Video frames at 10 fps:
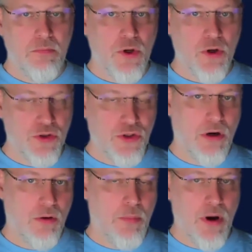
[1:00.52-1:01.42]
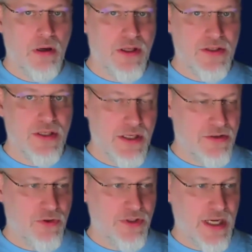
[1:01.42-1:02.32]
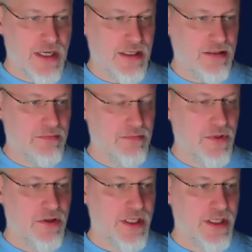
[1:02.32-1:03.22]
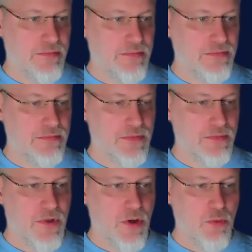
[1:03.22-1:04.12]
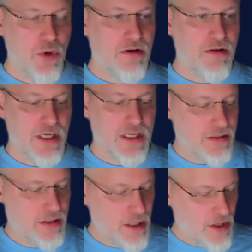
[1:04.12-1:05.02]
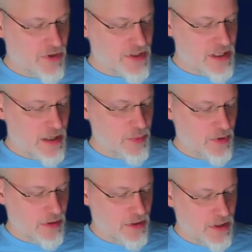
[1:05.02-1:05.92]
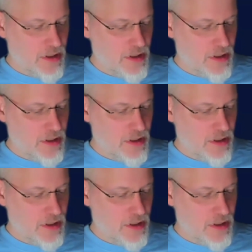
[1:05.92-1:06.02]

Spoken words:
control policies for tagging. Okay, work on that. For example,